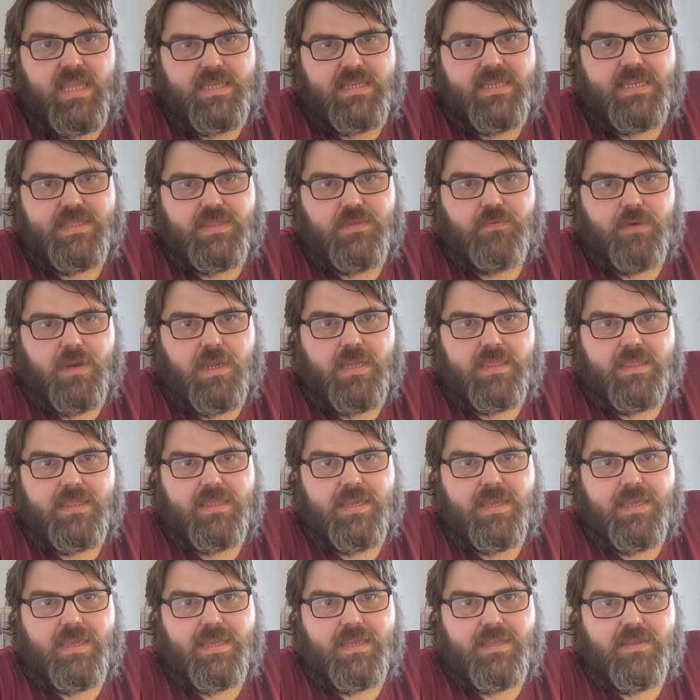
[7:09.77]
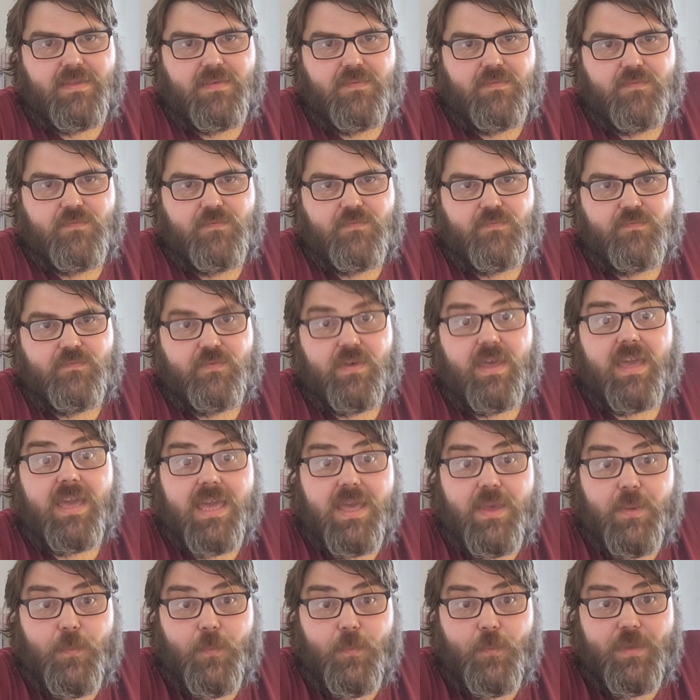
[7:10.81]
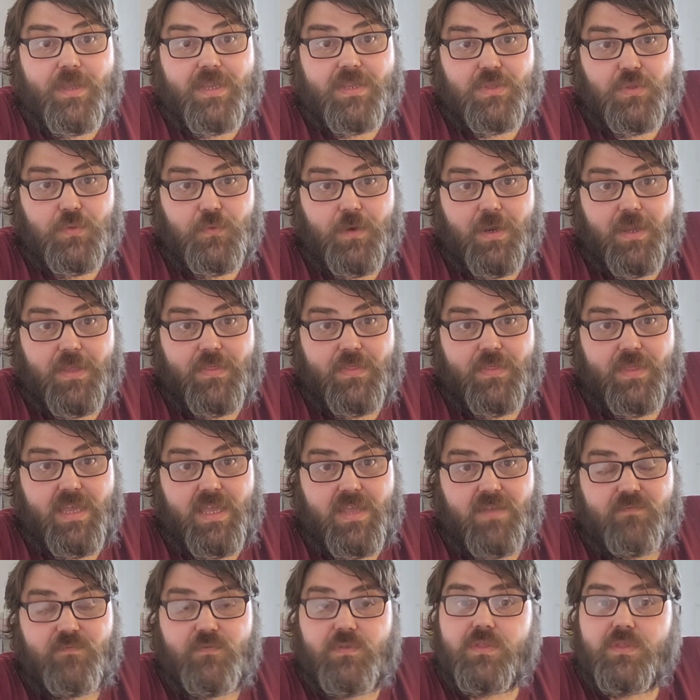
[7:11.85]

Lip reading: did the right thing. For him, he did the right thing.